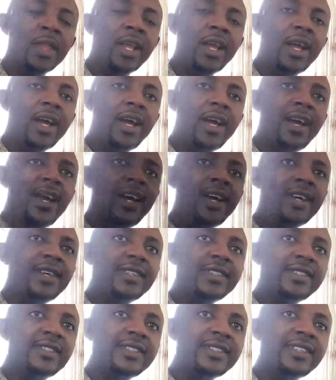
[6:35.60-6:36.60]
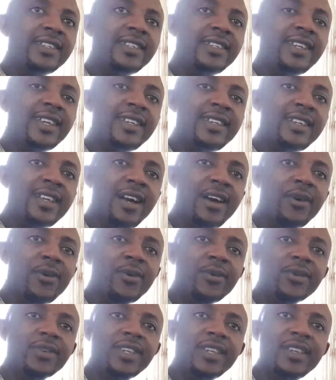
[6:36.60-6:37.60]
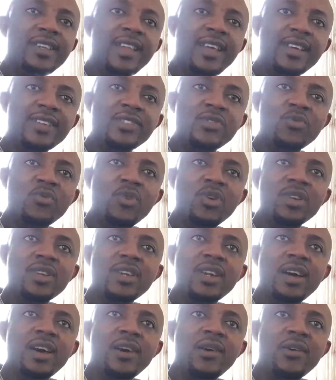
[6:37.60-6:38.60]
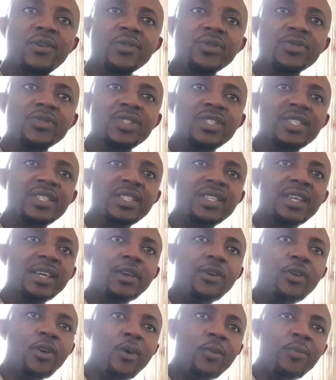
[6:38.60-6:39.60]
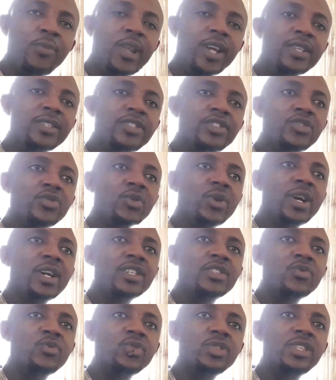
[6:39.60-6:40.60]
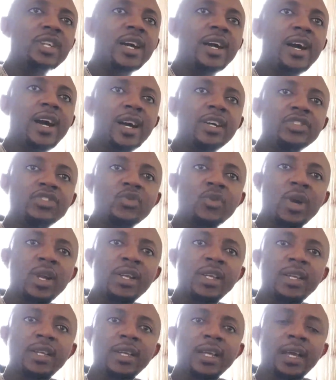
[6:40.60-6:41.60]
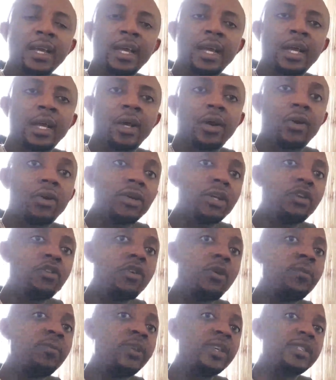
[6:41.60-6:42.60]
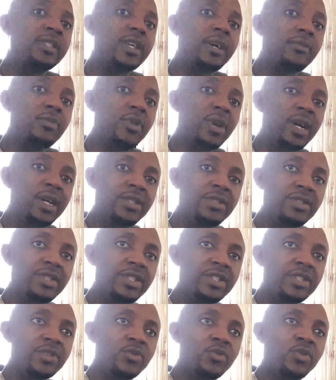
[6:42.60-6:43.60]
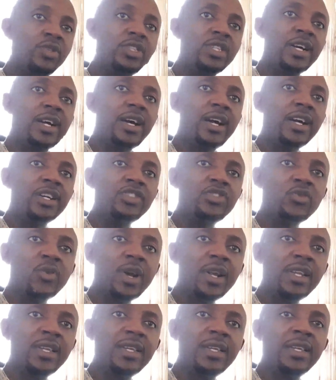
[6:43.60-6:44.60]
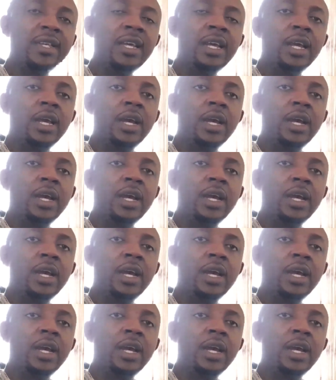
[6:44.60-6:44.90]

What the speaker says: And then now, the next one now, you see the complex sugars, which are actually, or the complex carbohydrates, which are actually